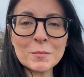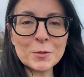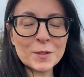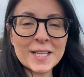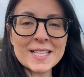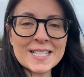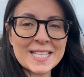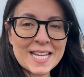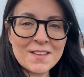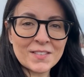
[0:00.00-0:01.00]
mornings and
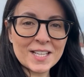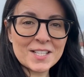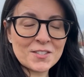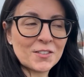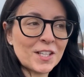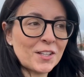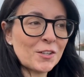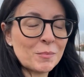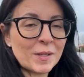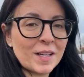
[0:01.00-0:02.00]
evenings on the
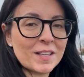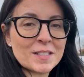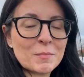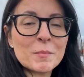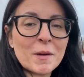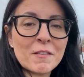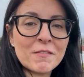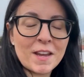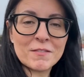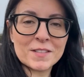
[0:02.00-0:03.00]
allotment are some of my
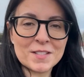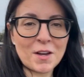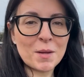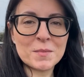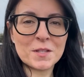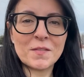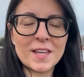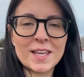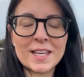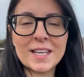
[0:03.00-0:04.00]
favourite times of
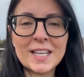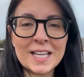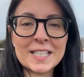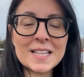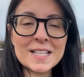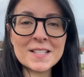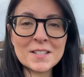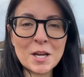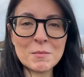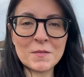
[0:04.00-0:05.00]
year, and at this
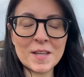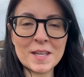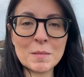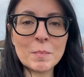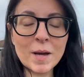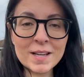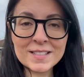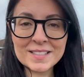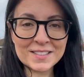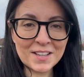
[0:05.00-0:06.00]
time of year the birds
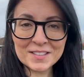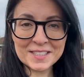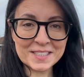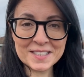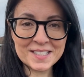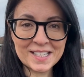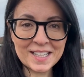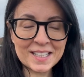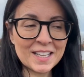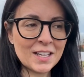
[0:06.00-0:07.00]
are starting to
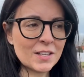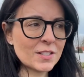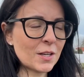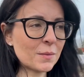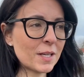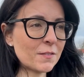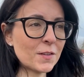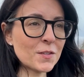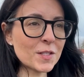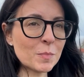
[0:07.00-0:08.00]
sing, so if
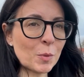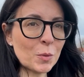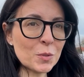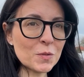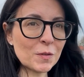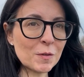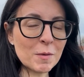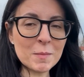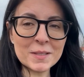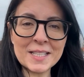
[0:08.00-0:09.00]
you just pause for a
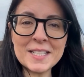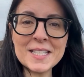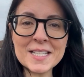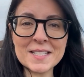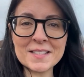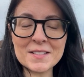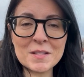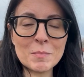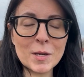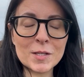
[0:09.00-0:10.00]
moment and listen to the
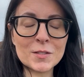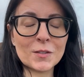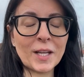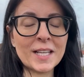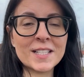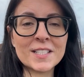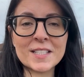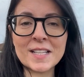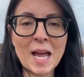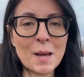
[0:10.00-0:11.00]
bird song, it's
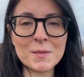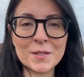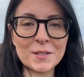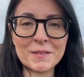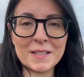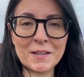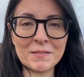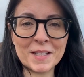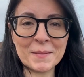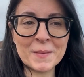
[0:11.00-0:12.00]
just absolutely
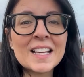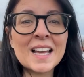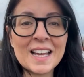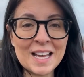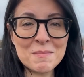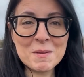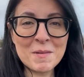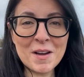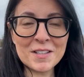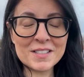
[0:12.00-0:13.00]
lovely. Happy
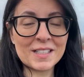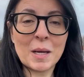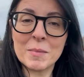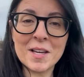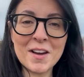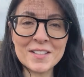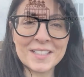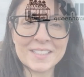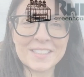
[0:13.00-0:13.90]
March and happy gardening.